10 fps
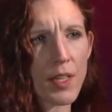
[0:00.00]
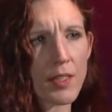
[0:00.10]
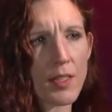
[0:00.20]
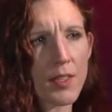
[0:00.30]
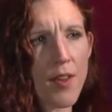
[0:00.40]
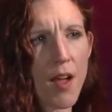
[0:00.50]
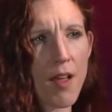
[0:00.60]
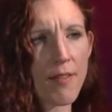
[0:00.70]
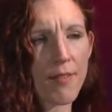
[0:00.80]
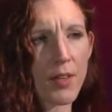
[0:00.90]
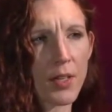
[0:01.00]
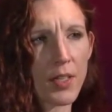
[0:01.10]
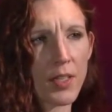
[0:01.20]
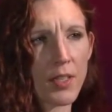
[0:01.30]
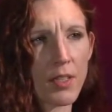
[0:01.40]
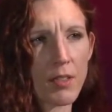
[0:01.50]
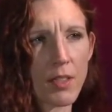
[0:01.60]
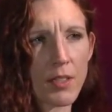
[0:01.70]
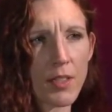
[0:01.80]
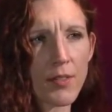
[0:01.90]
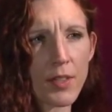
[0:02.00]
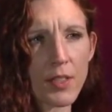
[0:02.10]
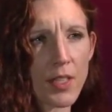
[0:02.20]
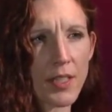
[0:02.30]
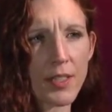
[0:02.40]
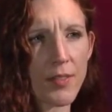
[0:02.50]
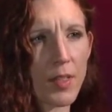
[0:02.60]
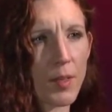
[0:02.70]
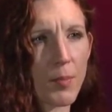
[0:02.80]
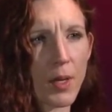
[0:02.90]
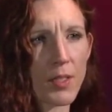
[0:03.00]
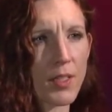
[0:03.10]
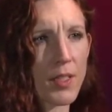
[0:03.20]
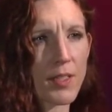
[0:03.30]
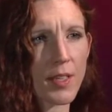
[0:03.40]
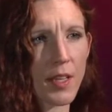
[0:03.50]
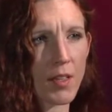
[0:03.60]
it's not a very scientific process at